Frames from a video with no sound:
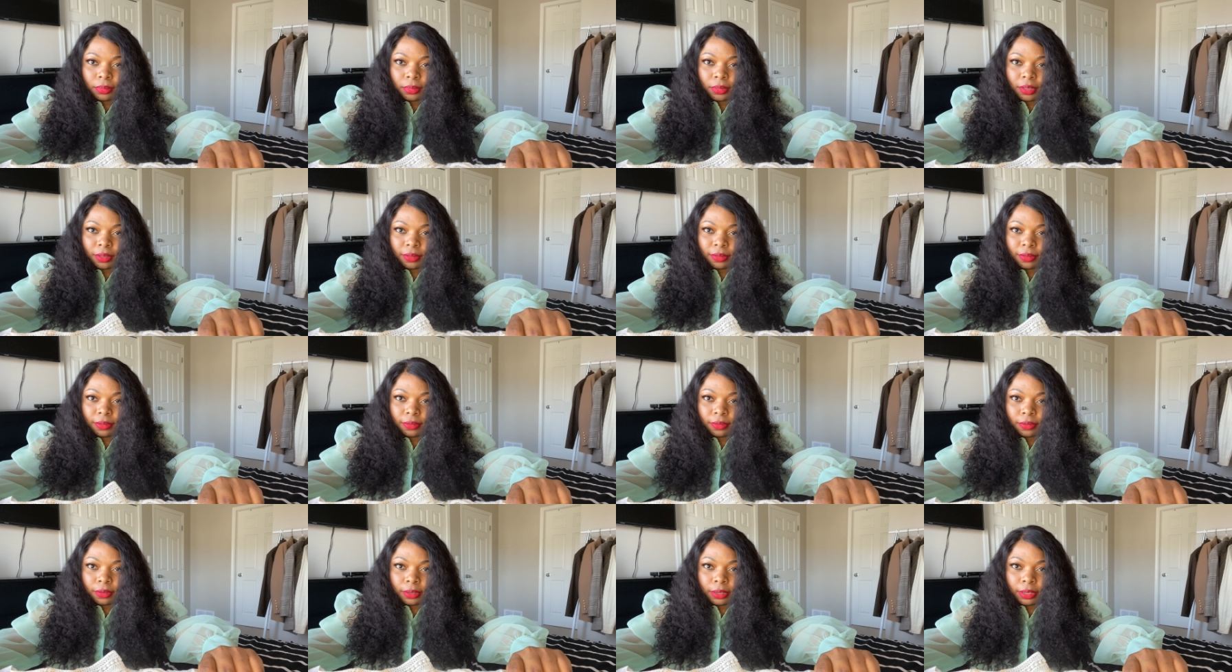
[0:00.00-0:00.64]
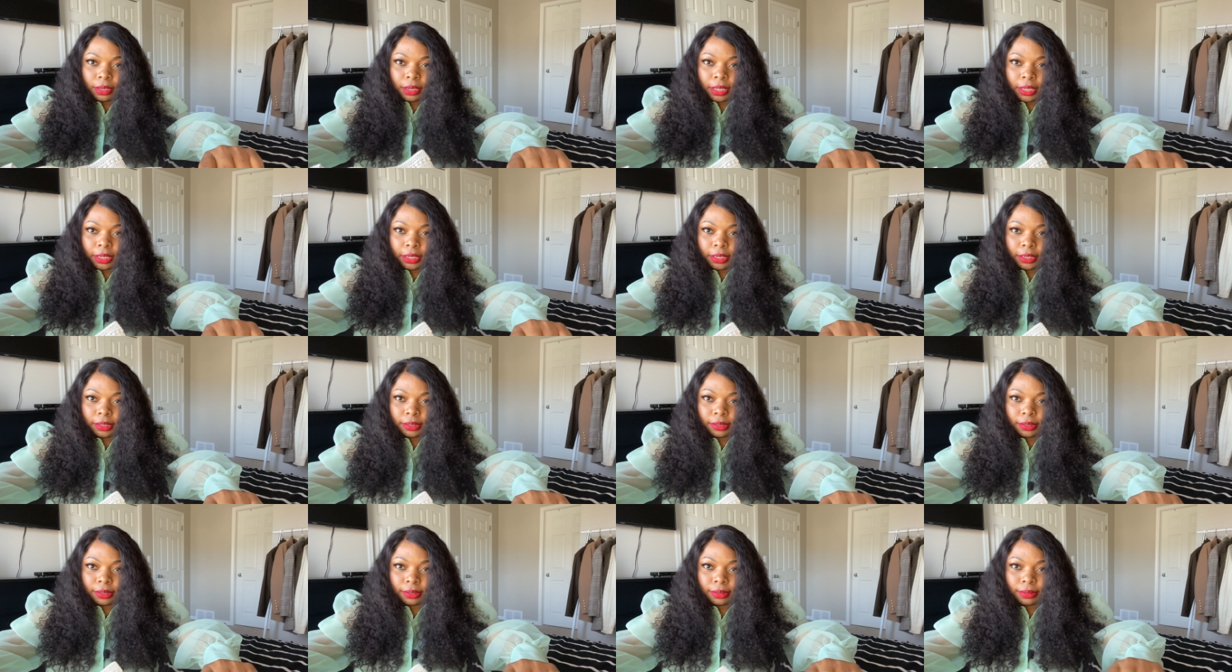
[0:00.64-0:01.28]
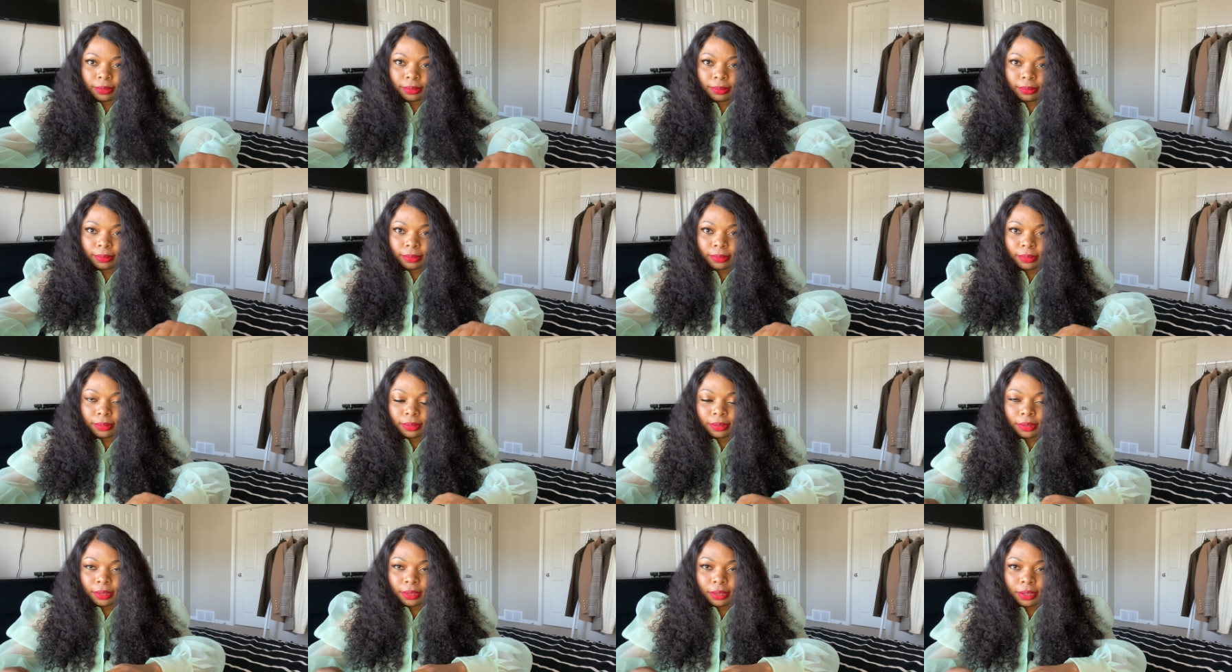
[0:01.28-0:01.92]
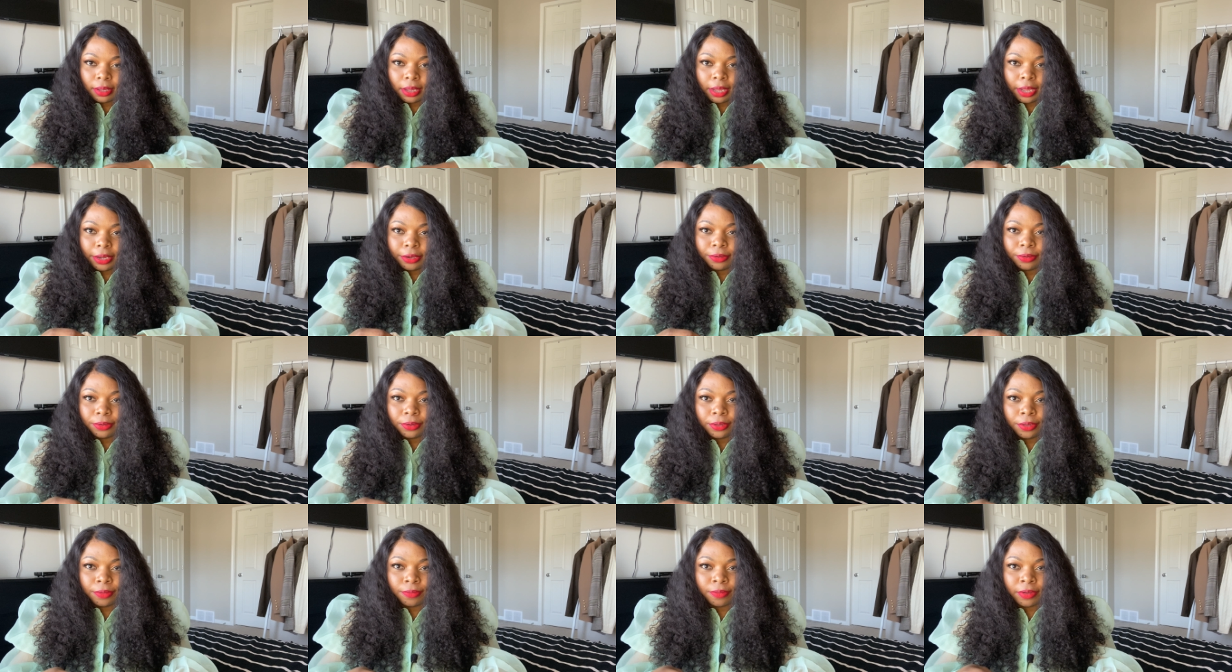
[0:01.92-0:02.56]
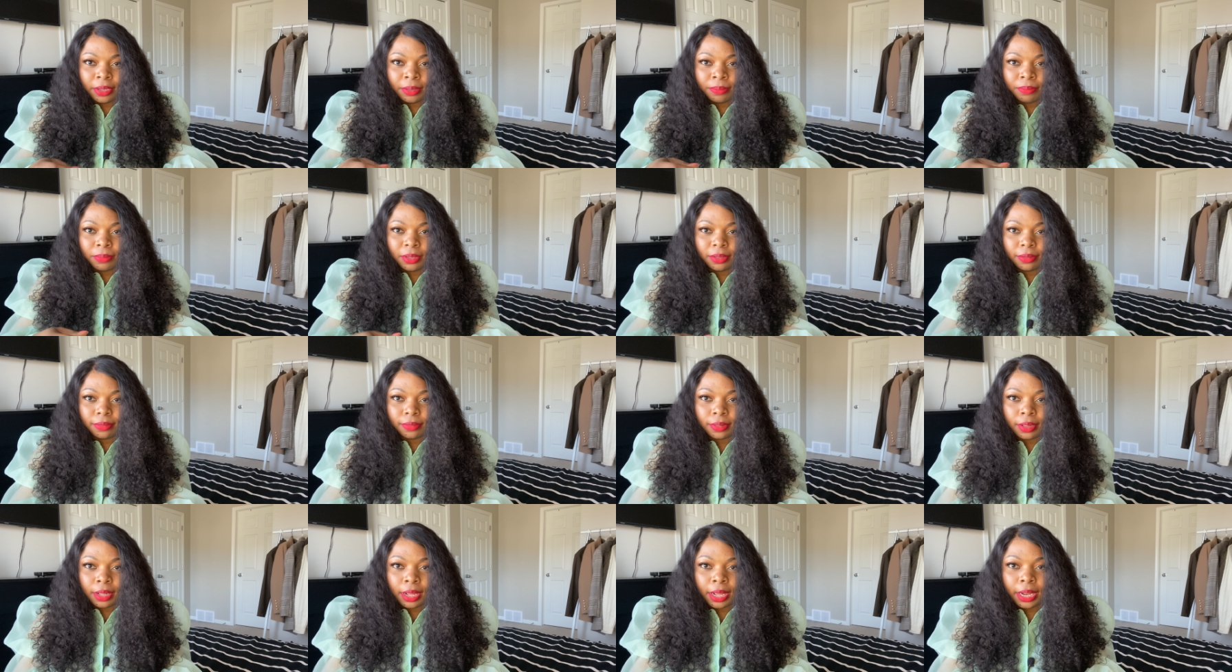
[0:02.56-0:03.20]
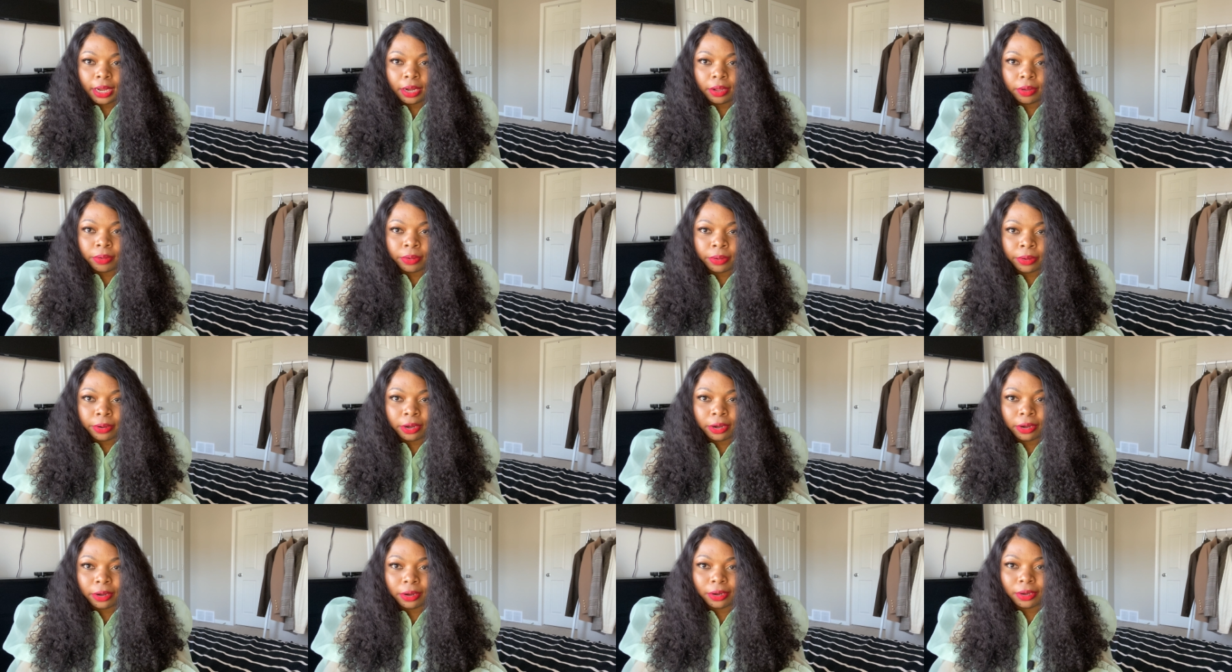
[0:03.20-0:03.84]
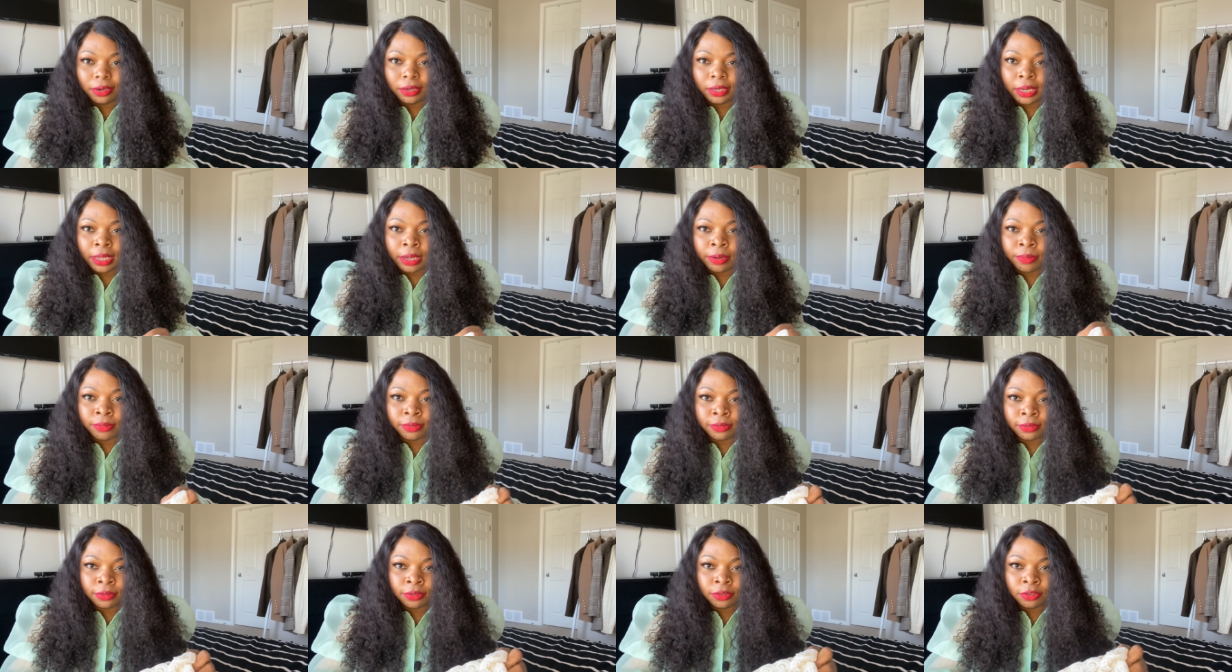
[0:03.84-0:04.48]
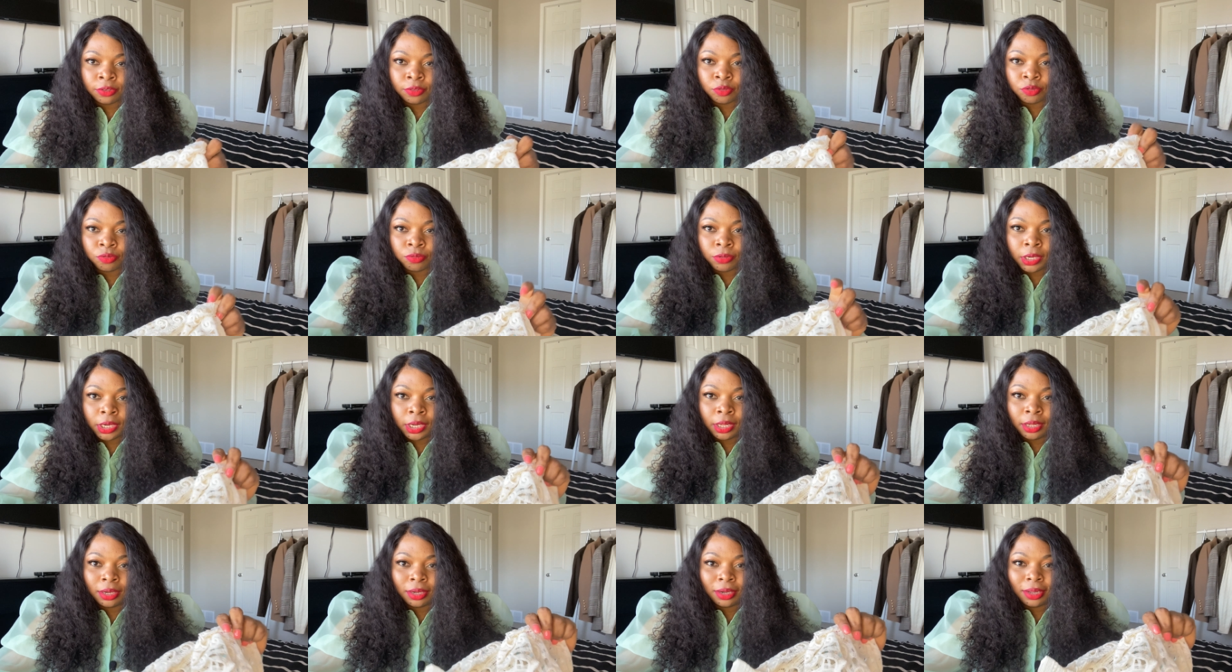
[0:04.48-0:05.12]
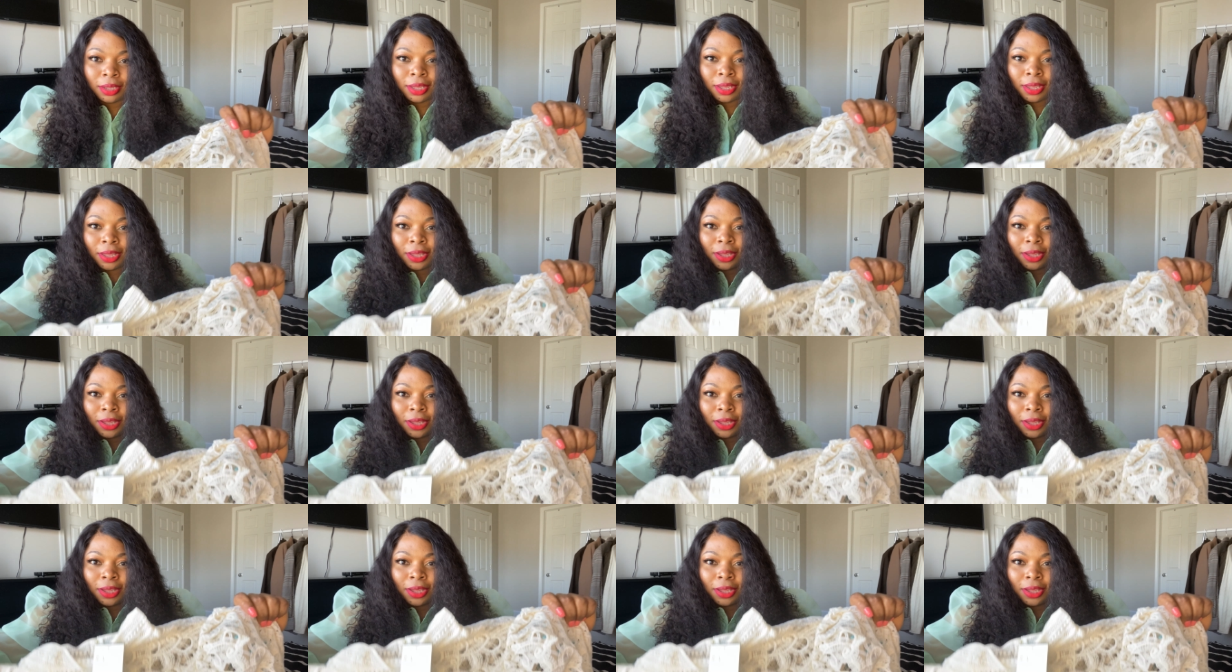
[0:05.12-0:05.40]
This is online. I don't know if I missed that or that wasn't just reading.